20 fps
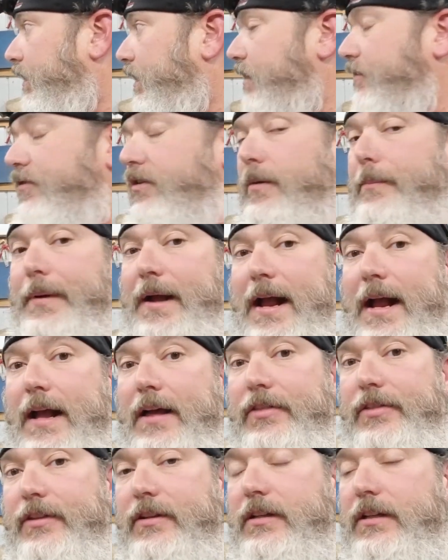give her a
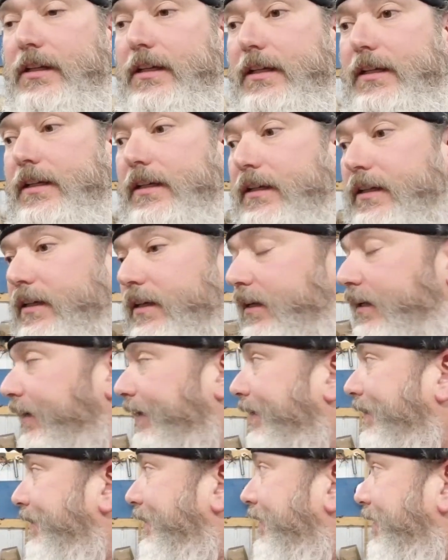bath,
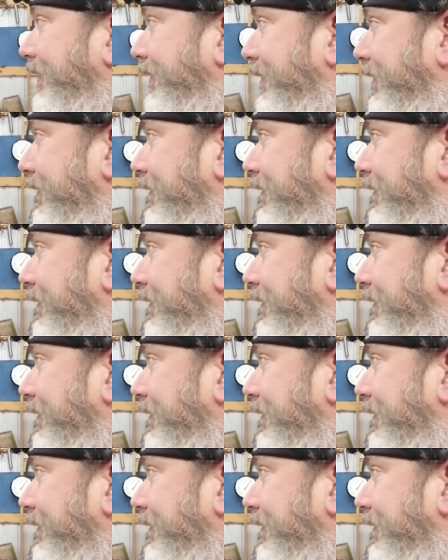and